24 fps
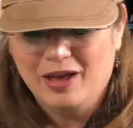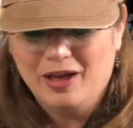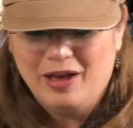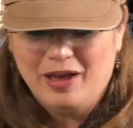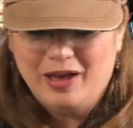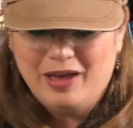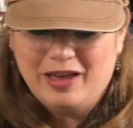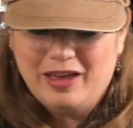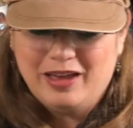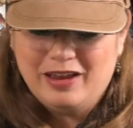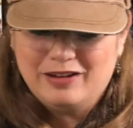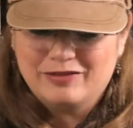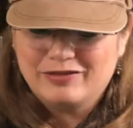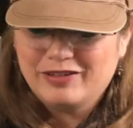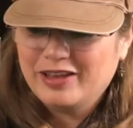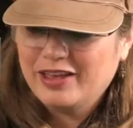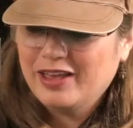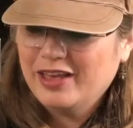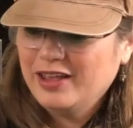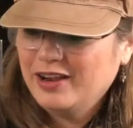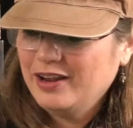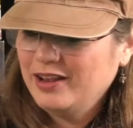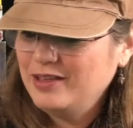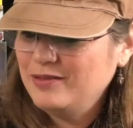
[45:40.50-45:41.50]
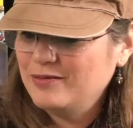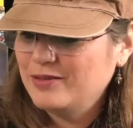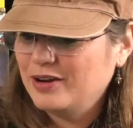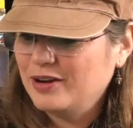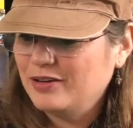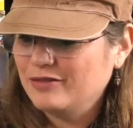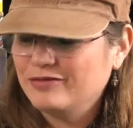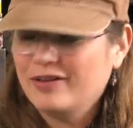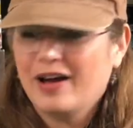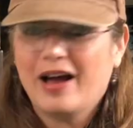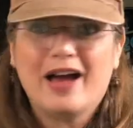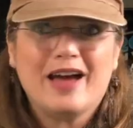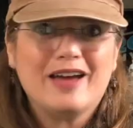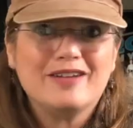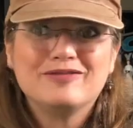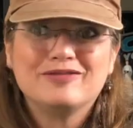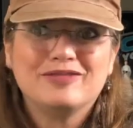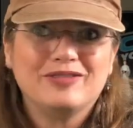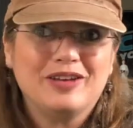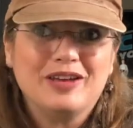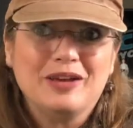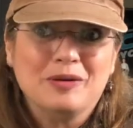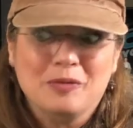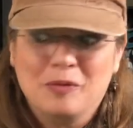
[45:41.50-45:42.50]
And if I get even a
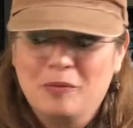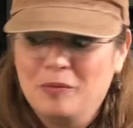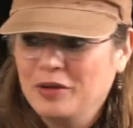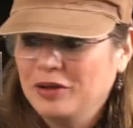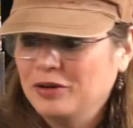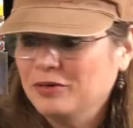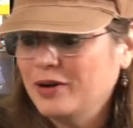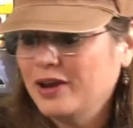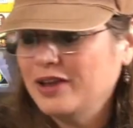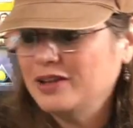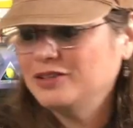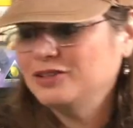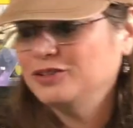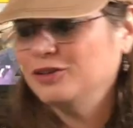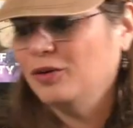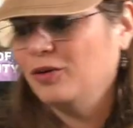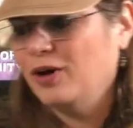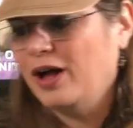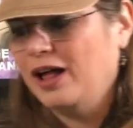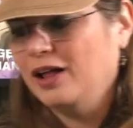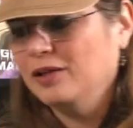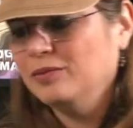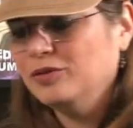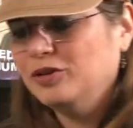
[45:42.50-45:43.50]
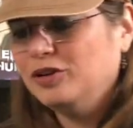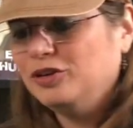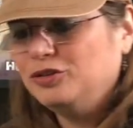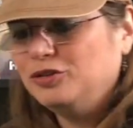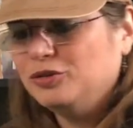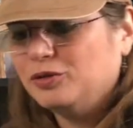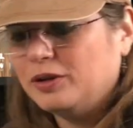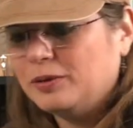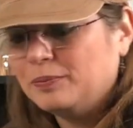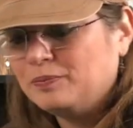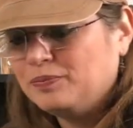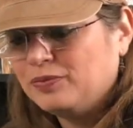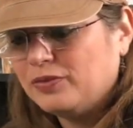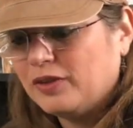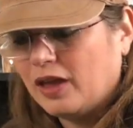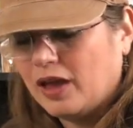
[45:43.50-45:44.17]
5, it will be great. So I'm gonna do it.